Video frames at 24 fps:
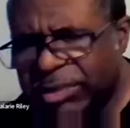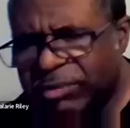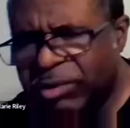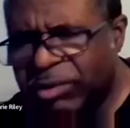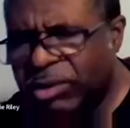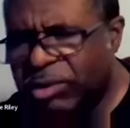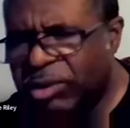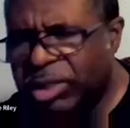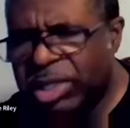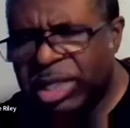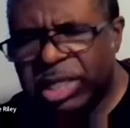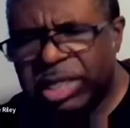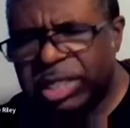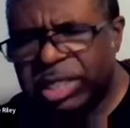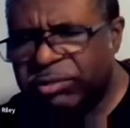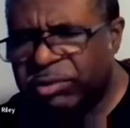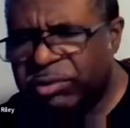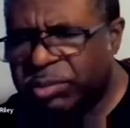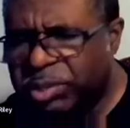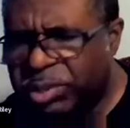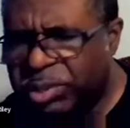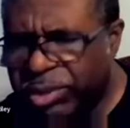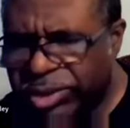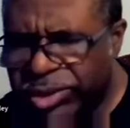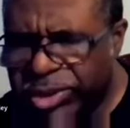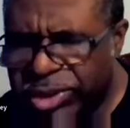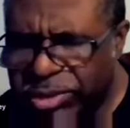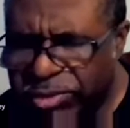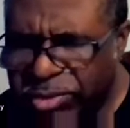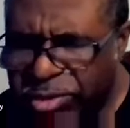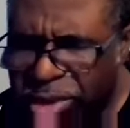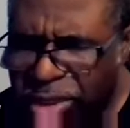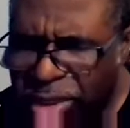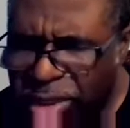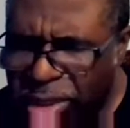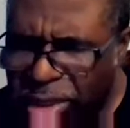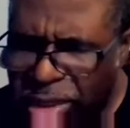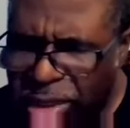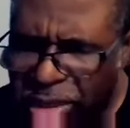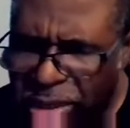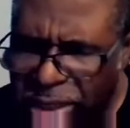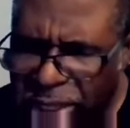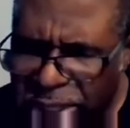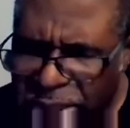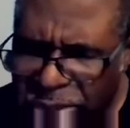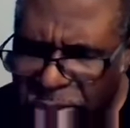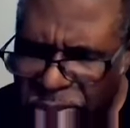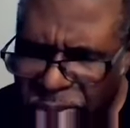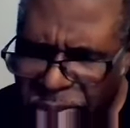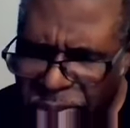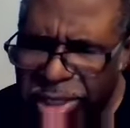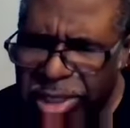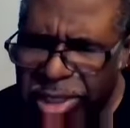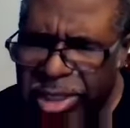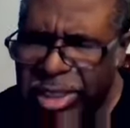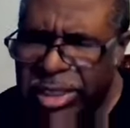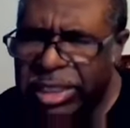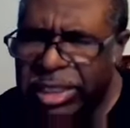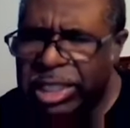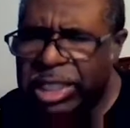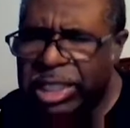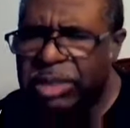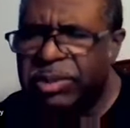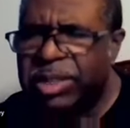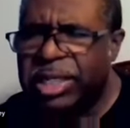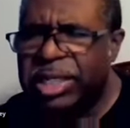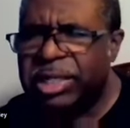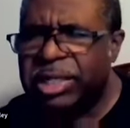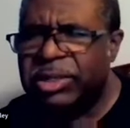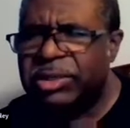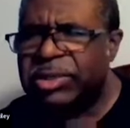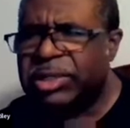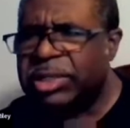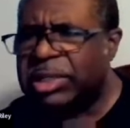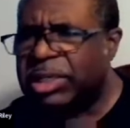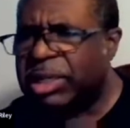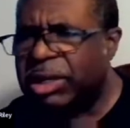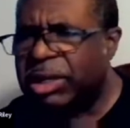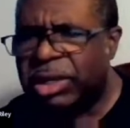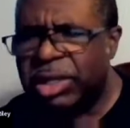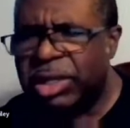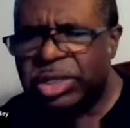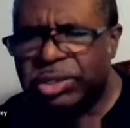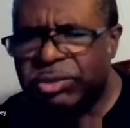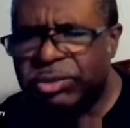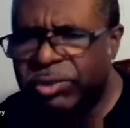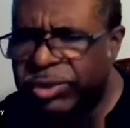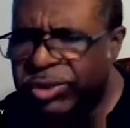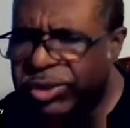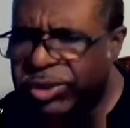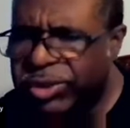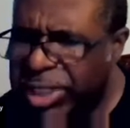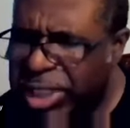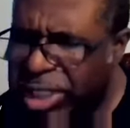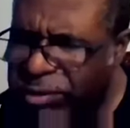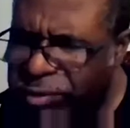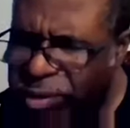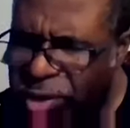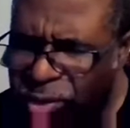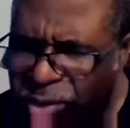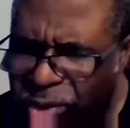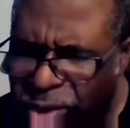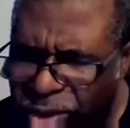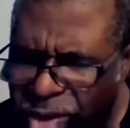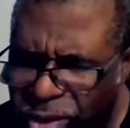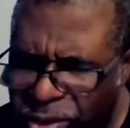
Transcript: give, oh God, every person that's present, give them the ears and hearts to receive your